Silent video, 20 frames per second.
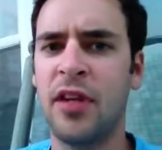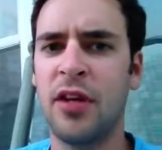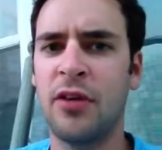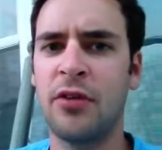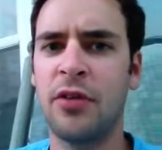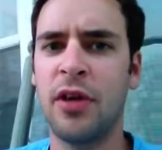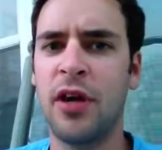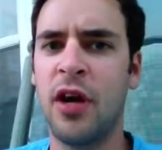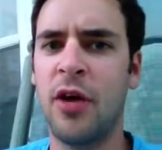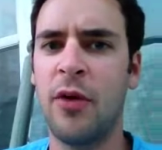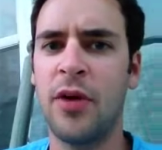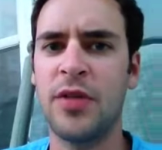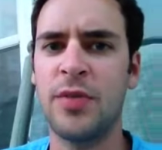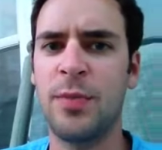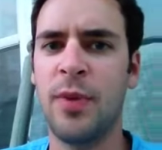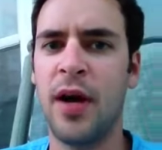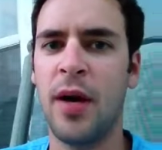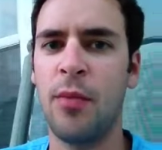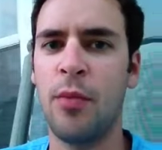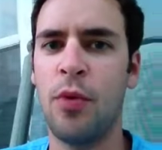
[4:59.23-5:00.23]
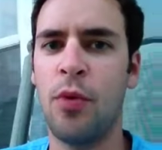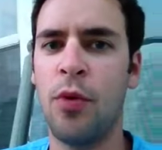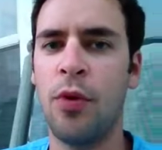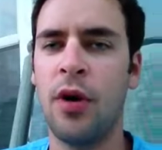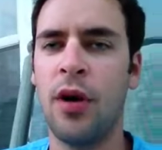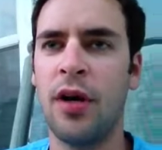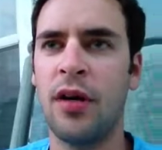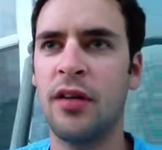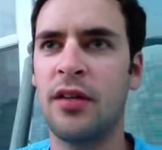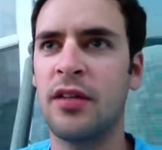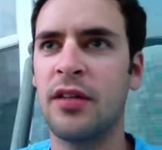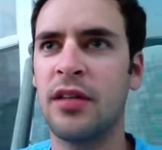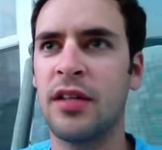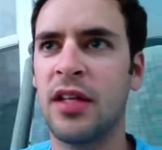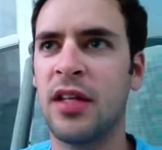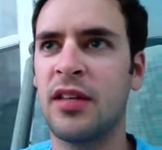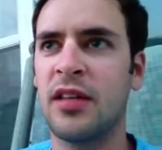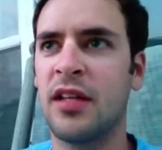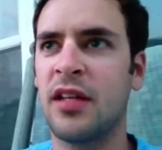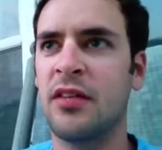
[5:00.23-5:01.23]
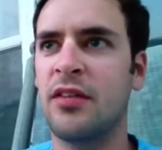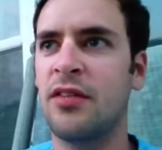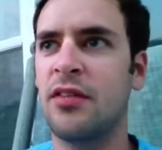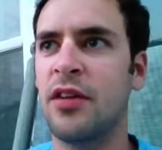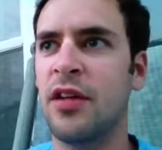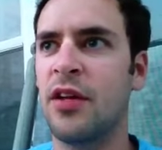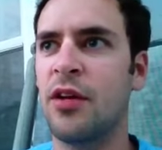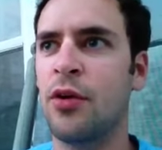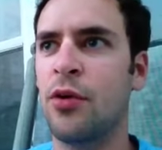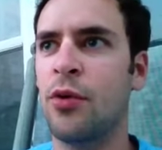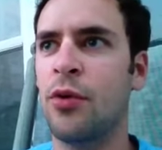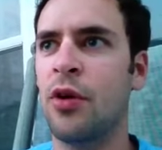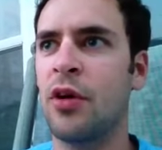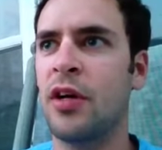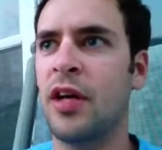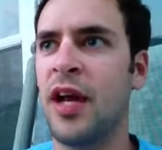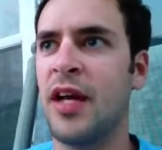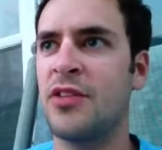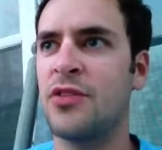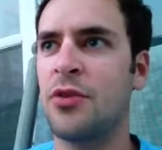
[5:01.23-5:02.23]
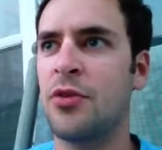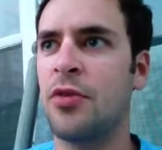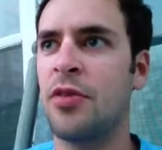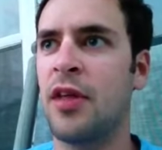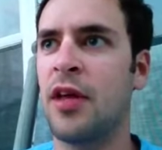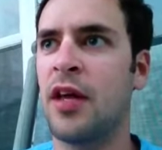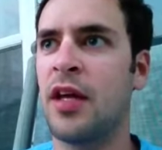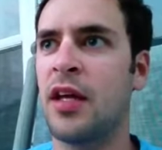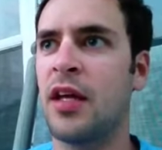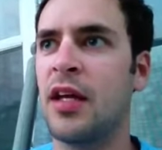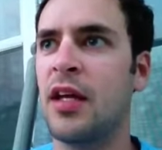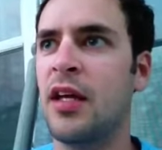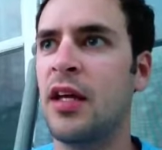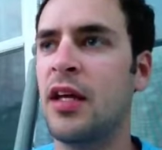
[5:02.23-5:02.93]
could always buy more, and get the newer and nicer thing.